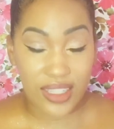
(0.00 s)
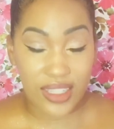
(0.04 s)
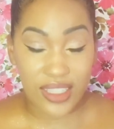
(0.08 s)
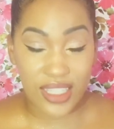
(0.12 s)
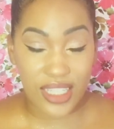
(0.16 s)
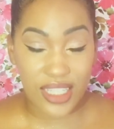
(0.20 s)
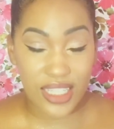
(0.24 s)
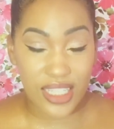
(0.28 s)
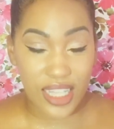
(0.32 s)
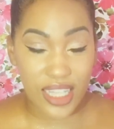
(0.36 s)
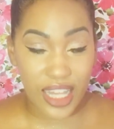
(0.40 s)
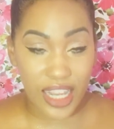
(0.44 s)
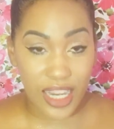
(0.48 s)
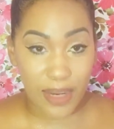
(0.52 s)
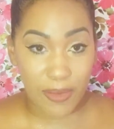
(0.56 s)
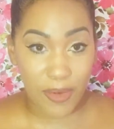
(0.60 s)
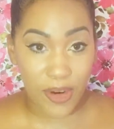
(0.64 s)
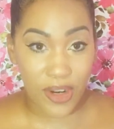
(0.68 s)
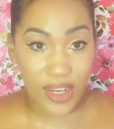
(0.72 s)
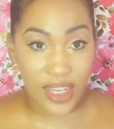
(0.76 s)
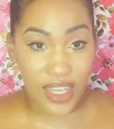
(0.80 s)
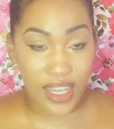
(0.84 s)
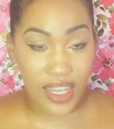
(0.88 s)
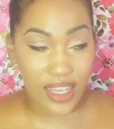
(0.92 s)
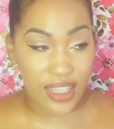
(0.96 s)
disclaimer
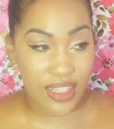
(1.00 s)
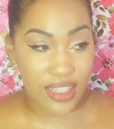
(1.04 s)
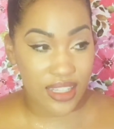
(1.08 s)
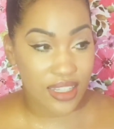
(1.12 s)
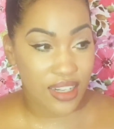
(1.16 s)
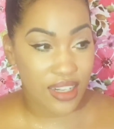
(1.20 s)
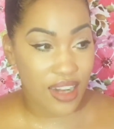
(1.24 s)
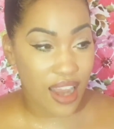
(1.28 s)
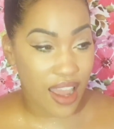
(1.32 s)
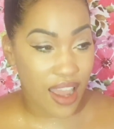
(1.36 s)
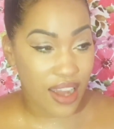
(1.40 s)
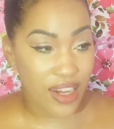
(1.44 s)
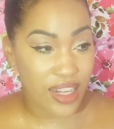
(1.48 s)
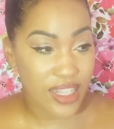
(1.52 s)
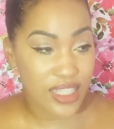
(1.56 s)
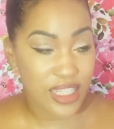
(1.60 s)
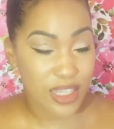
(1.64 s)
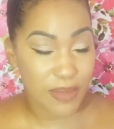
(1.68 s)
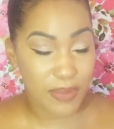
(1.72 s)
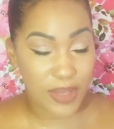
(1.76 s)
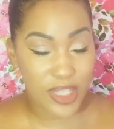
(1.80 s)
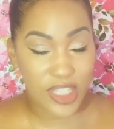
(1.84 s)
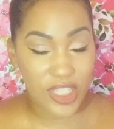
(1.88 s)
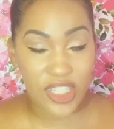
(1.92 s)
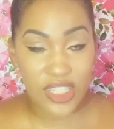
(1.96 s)
again, I need to
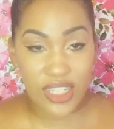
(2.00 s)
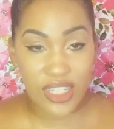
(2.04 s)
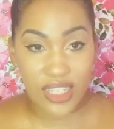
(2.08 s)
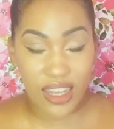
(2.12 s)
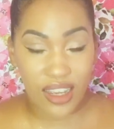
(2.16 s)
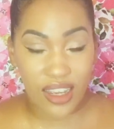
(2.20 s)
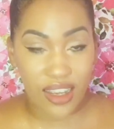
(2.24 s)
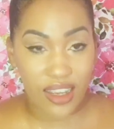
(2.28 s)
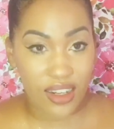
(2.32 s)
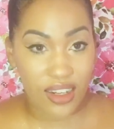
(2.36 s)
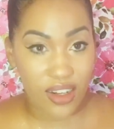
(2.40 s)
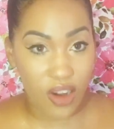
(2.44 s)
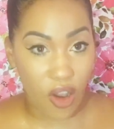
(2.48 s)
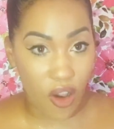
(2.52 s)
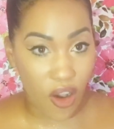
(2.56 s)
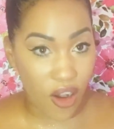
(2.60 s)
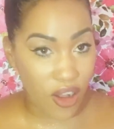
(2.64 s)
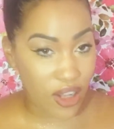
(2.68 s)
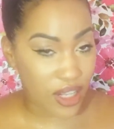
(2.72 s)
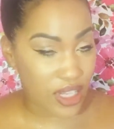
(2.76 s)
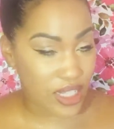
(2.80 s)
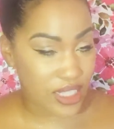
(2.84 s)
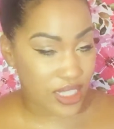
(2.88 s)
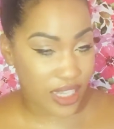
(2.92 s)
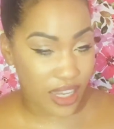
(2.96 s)
mention again,
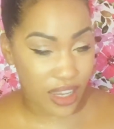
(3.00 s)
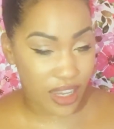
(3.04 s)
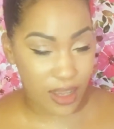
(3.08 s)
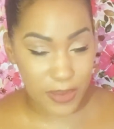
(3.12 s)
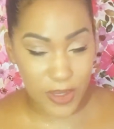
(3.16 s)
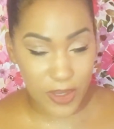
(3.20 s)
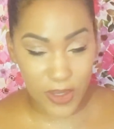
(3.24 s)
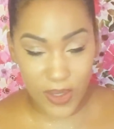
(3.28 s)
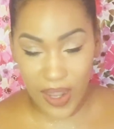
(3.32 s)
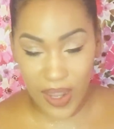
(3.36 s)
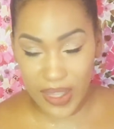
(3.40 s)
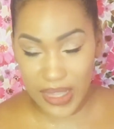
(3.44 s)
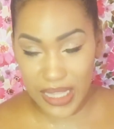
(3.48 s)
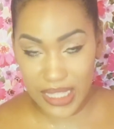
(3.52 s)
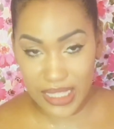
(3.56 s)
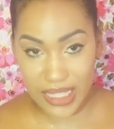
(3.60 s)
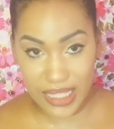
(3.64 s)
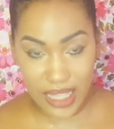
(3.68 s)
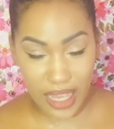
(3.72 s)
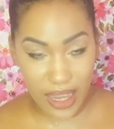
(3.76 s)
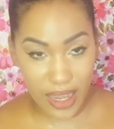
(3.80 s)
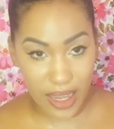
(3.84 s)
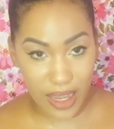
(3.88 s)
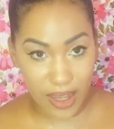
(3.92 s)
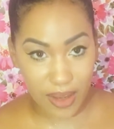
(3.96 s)
all exams are not the
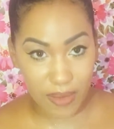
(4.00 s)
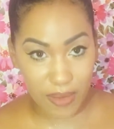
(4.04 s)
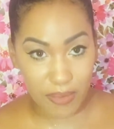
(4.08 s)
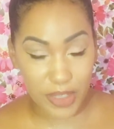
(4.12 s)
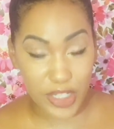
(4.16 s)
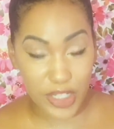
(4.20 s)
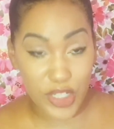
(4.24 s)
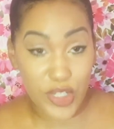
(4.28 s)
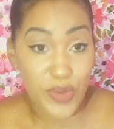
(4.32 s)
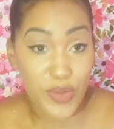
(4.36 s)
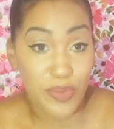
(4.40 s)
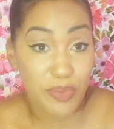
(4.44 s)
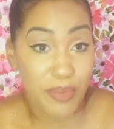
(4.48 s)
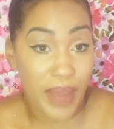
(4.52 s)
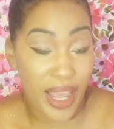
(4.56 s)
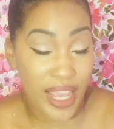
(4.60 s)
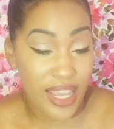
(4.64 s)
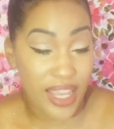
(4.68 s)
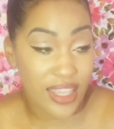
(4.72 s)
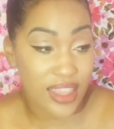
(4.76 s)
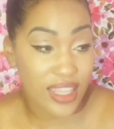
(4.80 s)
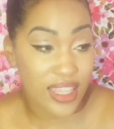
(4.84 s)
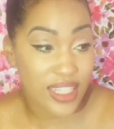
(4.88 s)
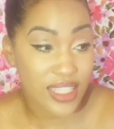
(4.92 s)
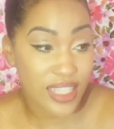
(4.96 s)
same, but you might
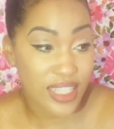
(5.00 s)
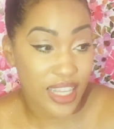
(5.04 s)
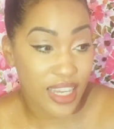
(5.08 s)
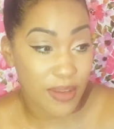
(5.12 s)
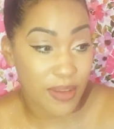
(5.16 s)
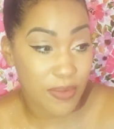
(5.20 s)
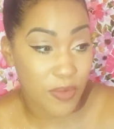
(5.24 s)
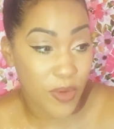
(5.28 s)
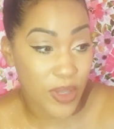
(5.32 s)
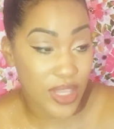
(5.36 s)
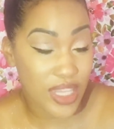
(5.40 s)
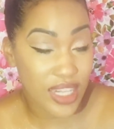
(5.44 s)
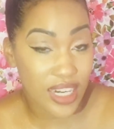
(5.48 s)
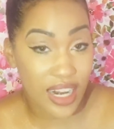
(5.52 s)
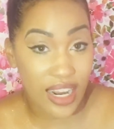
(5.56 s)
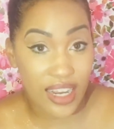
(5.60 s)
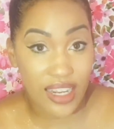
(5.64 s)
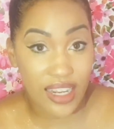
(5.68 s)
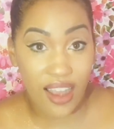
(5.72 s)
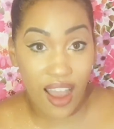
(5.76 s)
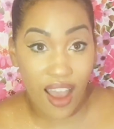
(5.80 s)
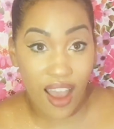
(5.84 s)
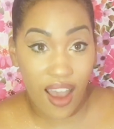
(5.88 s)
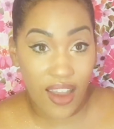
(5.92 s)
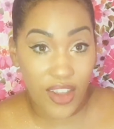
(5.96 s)
get the same one that I
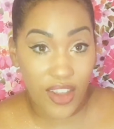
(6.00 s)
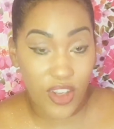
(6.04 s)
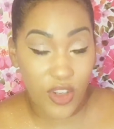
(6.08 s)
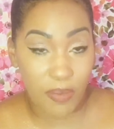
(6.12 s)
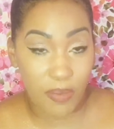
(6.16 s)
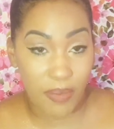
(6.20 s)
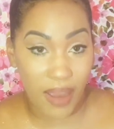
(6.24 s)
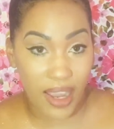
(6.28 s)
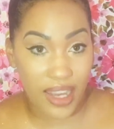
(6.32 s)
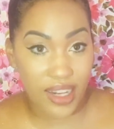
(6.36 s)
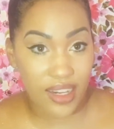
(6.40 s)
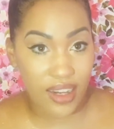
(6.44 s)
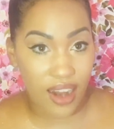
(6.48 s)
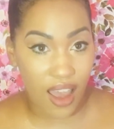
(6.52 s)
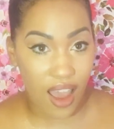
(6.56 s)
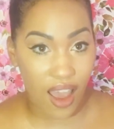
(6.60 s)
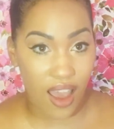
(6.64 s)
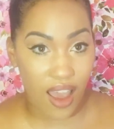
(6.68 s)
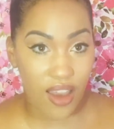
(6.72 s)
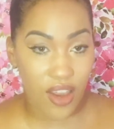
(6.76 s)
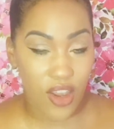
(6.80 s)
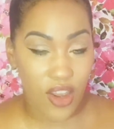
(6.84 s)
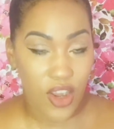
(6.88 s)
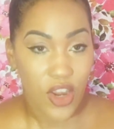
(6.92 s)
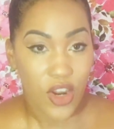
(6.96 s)
got, you might
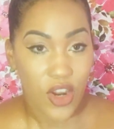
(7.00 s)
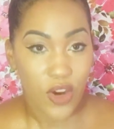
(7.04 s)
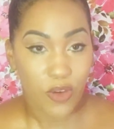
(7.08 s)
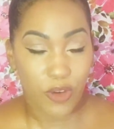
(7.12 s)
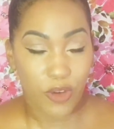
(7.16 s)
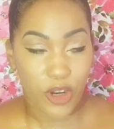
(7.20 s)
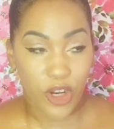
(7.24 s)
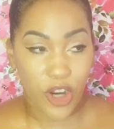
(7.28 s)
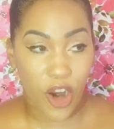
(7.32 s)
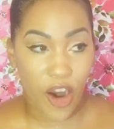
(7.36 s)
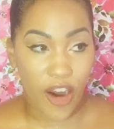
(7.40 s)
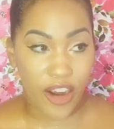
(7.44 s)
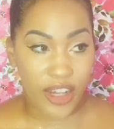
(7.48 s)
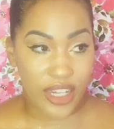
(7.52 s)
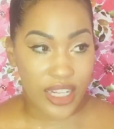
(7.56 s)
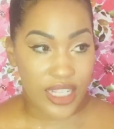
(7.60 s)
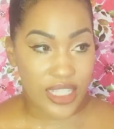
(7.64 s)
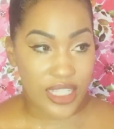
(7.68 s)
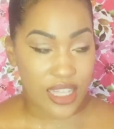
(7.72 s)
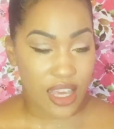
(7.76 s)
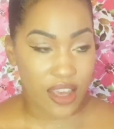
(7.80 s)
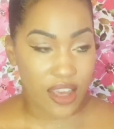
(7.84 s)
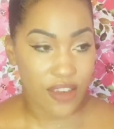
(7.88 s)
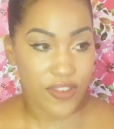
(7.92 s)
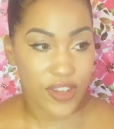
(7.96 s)
not.
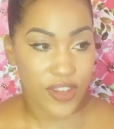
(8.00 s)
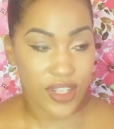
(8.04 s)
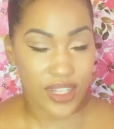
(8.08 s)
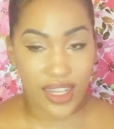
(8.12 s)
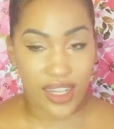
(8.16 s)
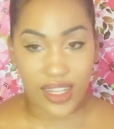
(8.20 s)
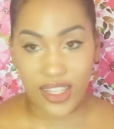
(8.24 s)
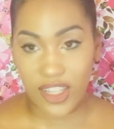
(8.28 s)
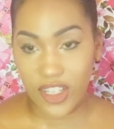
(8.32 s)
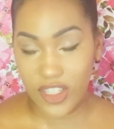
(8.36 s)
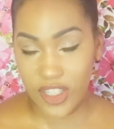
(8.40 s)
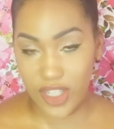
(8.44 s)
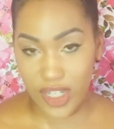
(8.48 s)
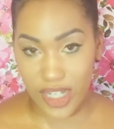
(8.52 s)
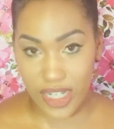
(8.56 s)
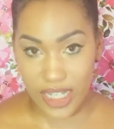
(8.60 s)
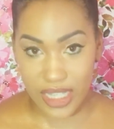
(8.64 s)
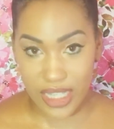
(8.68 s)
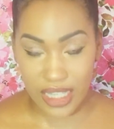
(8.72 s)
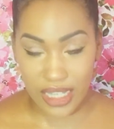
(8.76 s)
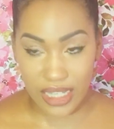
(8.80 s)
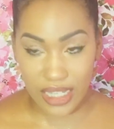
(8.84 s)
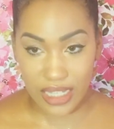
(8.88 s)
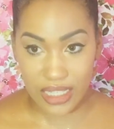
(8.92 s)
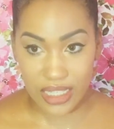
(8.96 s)
Regardless, I feel like these are good
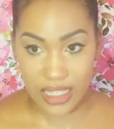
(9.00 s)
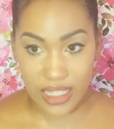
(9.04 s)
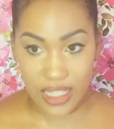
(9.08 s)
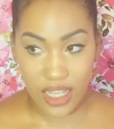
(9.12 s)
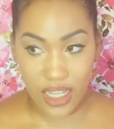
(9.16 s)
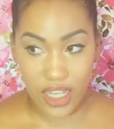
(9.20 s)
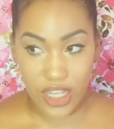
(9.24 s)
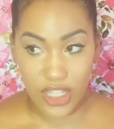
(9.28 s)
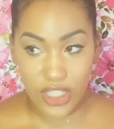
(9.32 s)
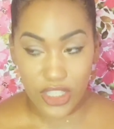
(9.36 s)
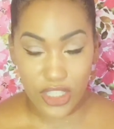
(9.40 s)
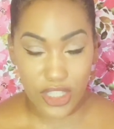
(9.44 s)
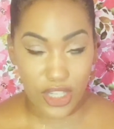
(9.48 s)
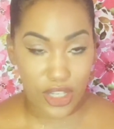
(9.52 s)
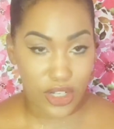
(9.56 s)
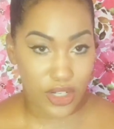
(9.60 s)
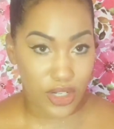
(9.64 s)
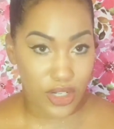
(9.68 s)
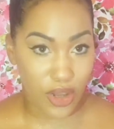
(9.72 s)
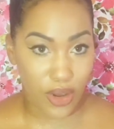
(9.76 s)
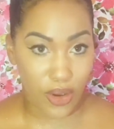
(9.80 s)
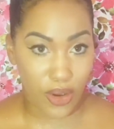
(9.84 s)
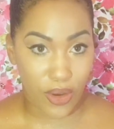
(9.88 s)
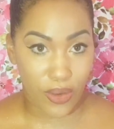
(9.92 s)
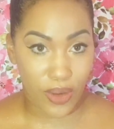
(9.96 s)
things to
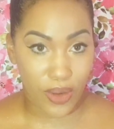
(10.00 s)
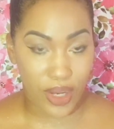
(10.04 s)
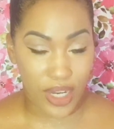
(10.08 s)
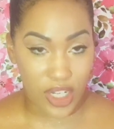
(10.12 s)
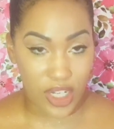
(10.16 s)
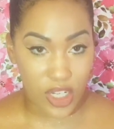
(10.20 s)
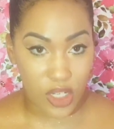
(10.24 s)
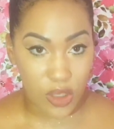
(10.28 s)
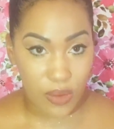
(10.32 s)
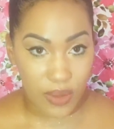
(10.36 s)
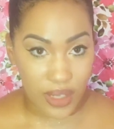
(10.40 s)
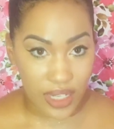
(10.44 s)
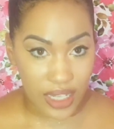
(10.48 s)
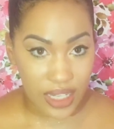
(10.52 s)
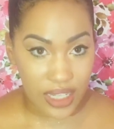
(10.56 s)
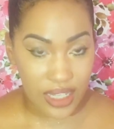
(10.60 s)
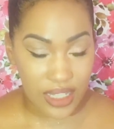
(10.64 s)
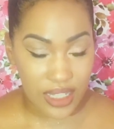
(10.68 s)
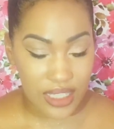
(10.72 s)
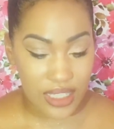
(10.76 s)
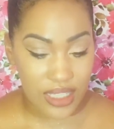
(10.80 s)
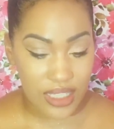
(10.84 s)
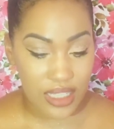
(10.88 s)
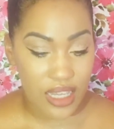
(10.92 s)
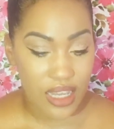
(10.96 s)
know
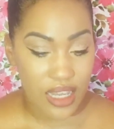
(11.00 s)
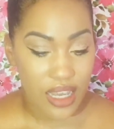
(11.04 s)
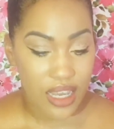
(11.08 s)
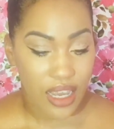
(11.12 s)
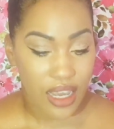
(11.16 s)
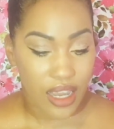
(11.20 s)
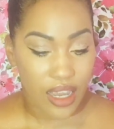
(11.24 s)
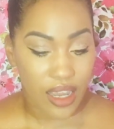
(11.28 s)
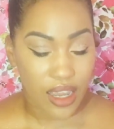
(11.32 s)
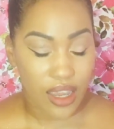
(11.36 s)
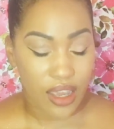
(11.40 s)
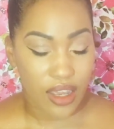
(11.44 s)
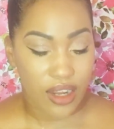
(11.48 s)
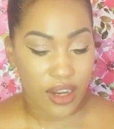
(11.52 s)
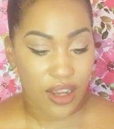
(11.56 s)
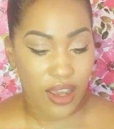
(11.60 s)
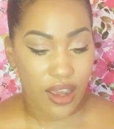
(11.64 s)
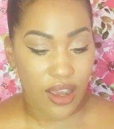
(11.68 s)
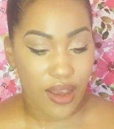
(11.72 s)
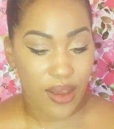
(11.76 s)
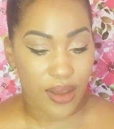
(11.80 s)
anyways, and